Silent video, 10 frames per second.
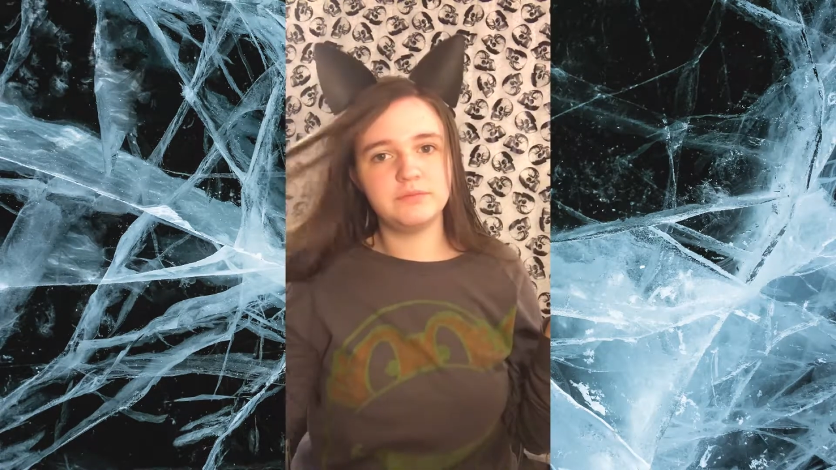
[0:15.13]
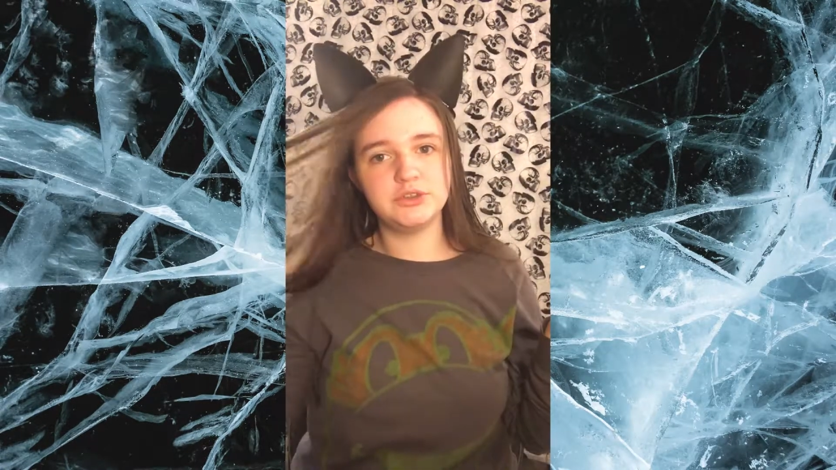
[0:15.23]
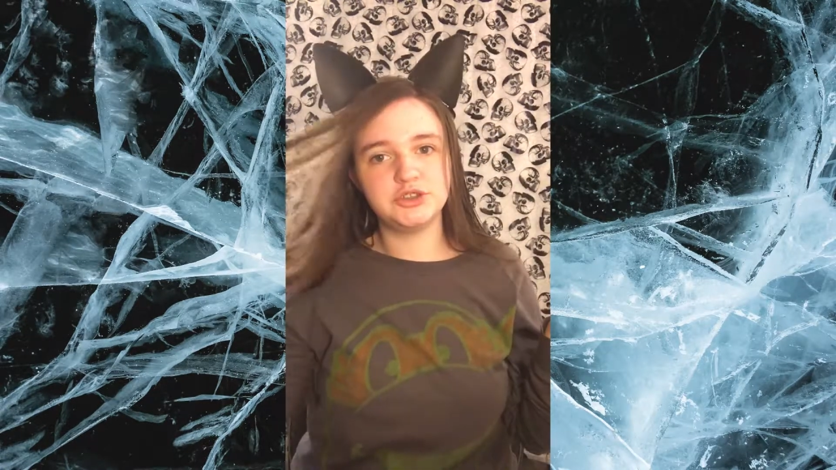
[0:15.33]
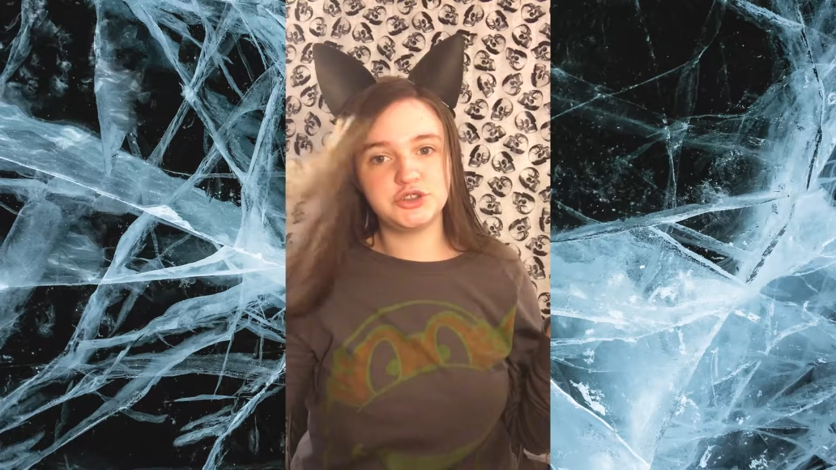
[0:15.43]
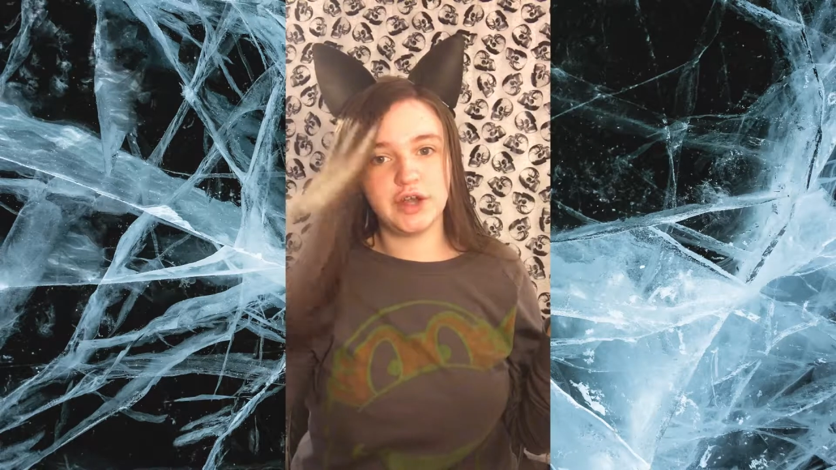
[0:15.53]

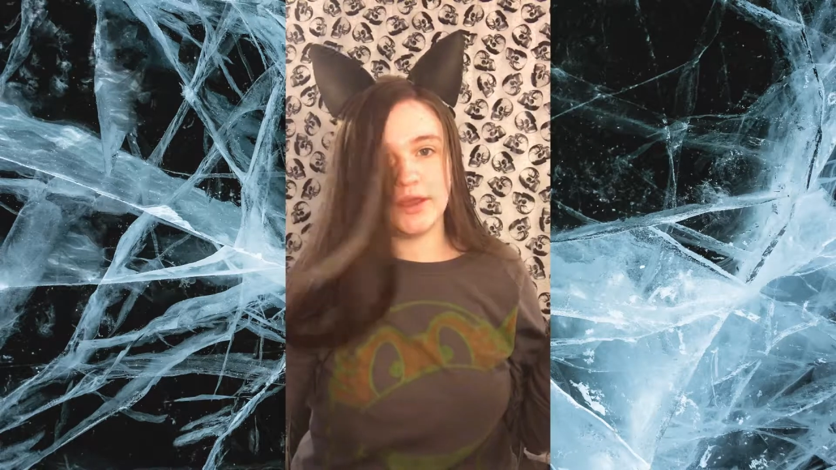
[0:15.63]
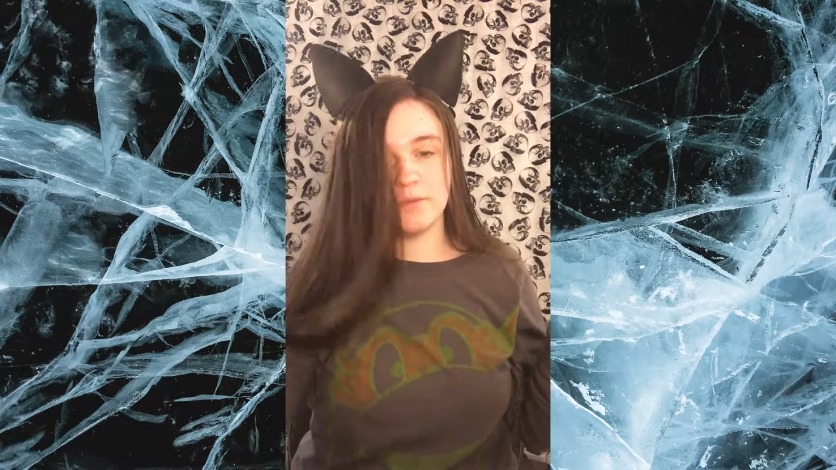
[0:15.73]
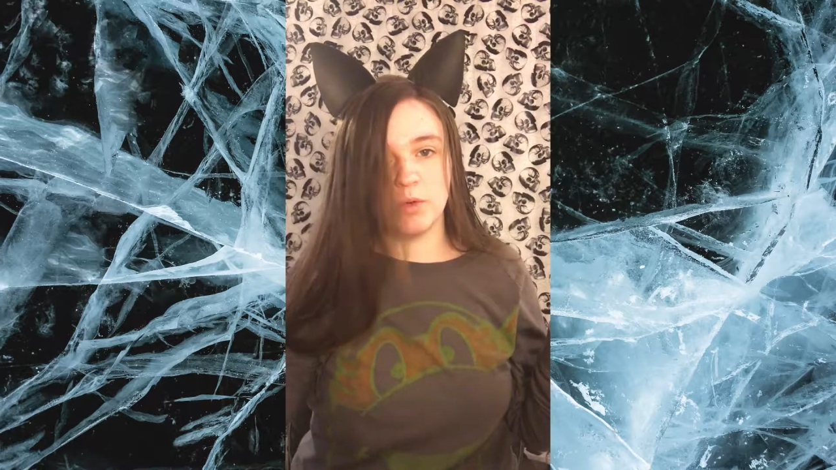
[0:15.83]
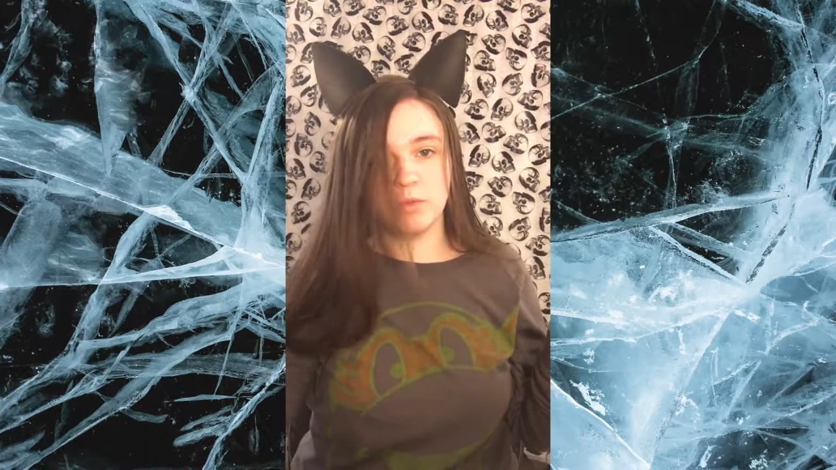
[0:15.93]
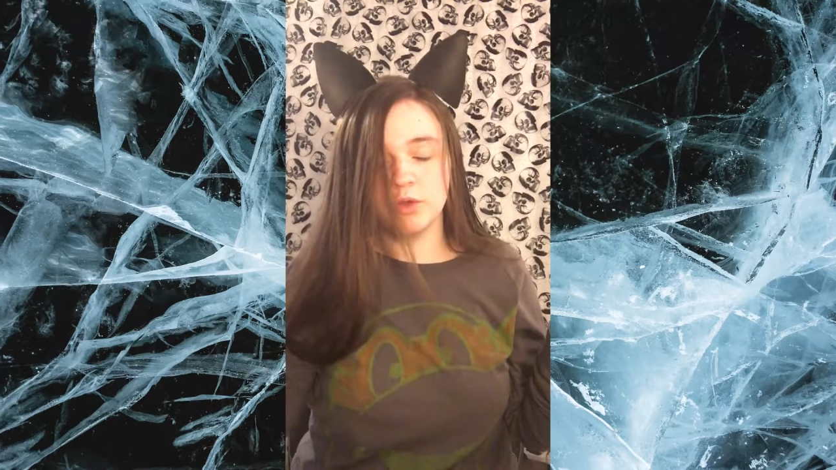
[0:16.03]
straight
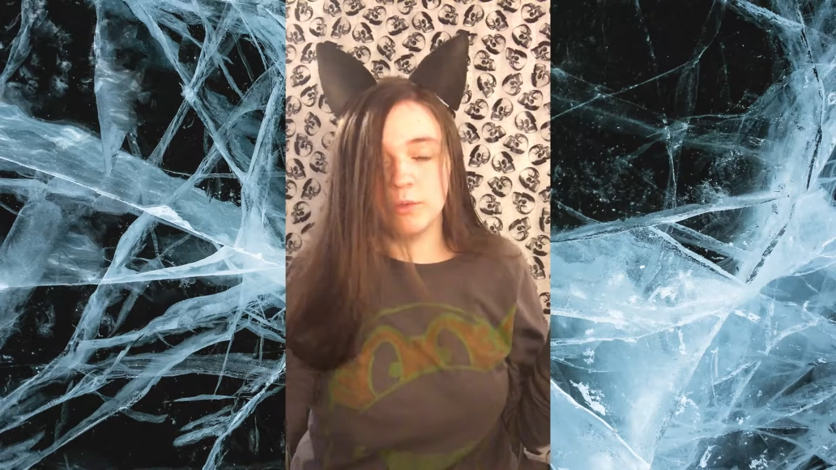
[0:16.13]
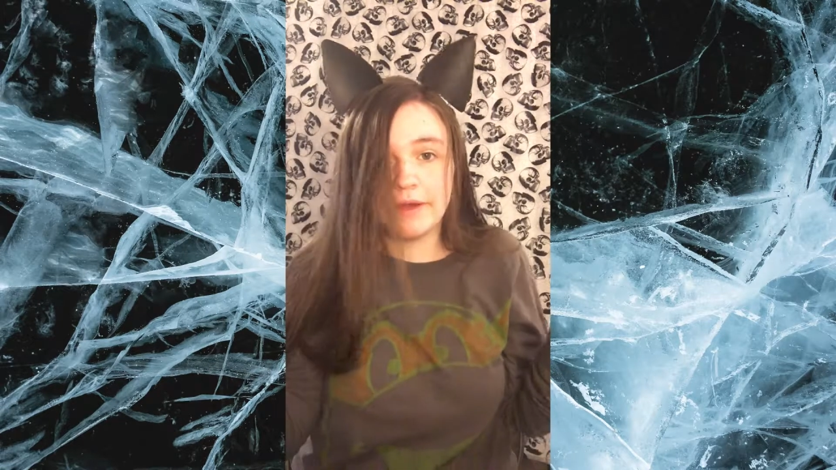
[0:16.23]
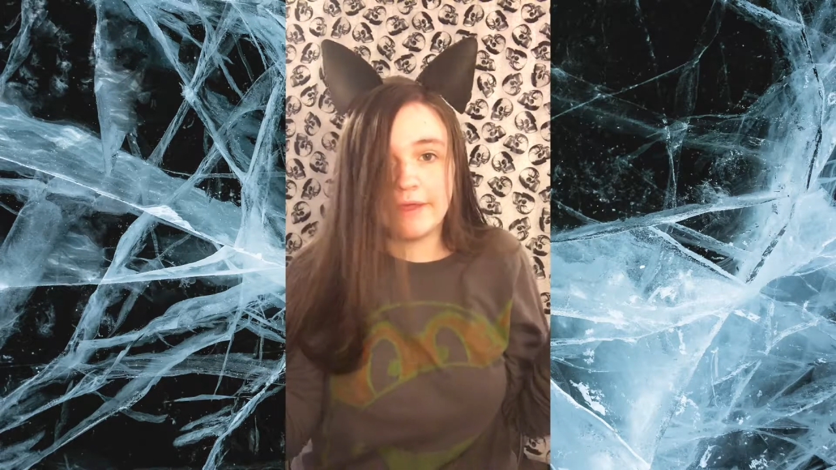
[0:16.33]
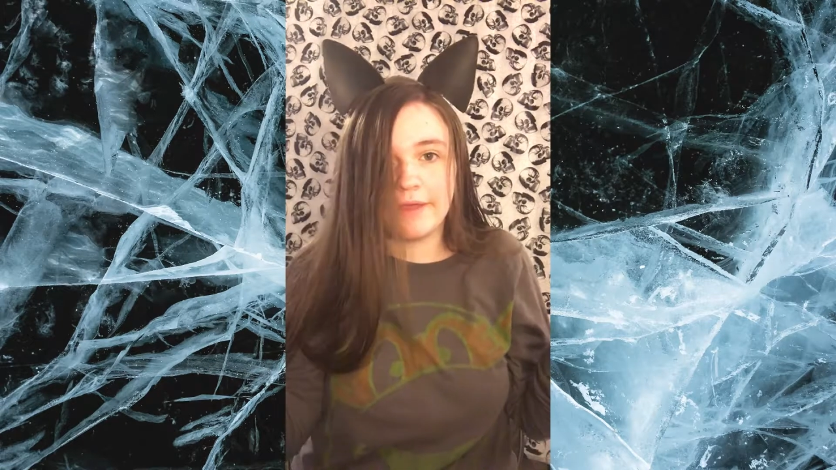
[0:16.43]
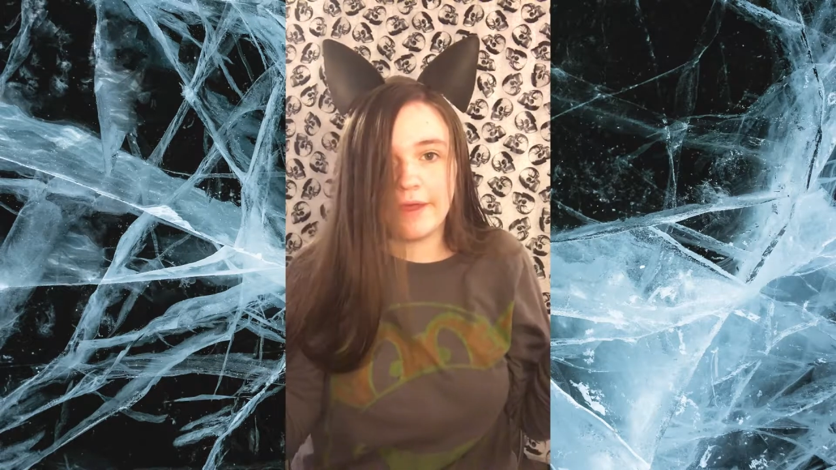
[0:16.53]
and won't do
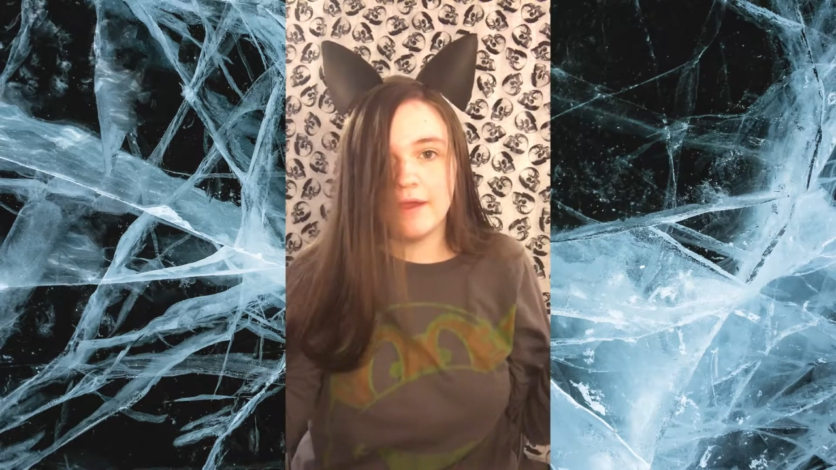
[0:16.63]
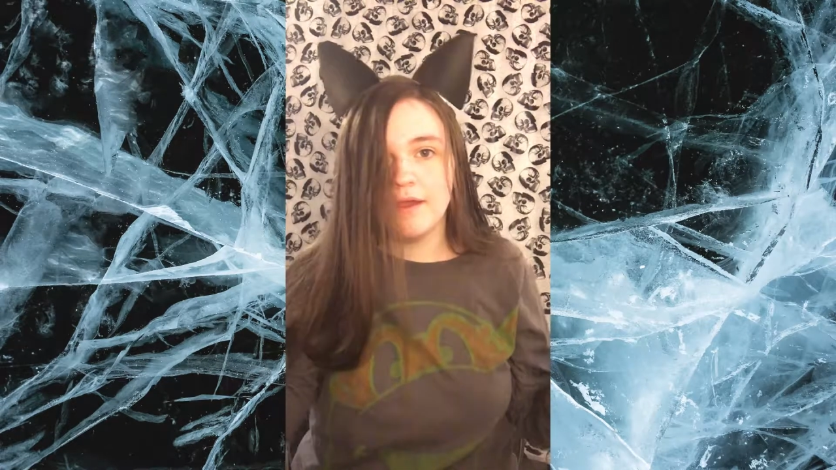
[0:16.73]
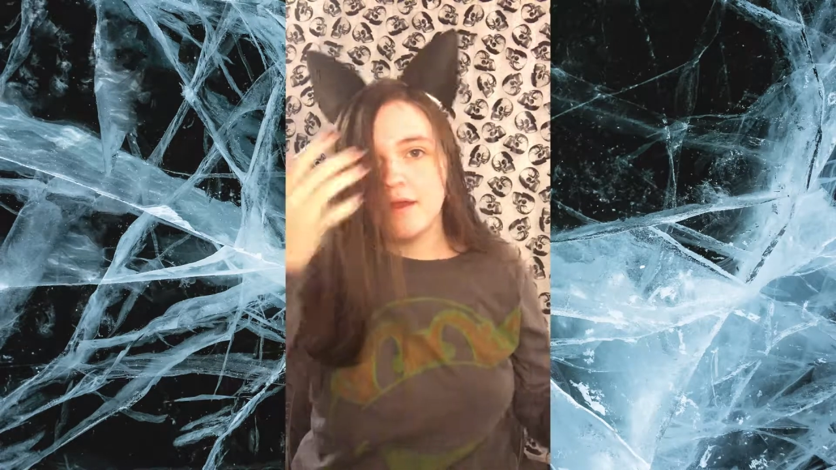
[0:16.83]
anything,